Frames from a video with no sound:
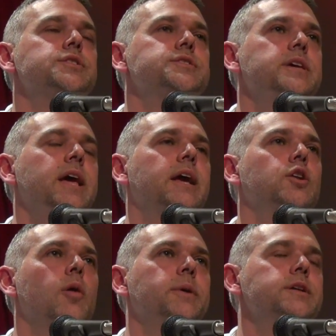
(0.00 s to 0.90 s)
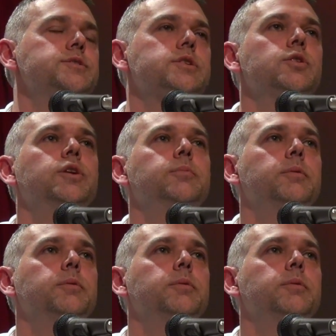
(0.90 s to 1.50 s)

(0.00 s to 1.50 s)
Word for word: to see economic insecurity,